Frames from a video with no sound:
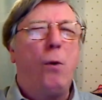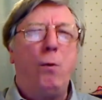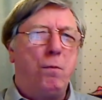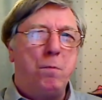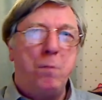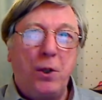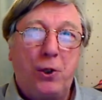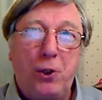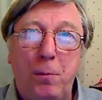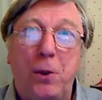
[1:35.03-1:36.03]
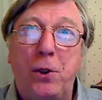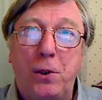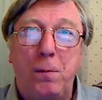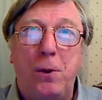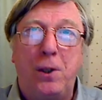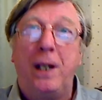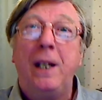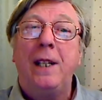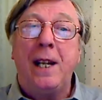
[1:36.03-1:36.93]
Oh, much, much more.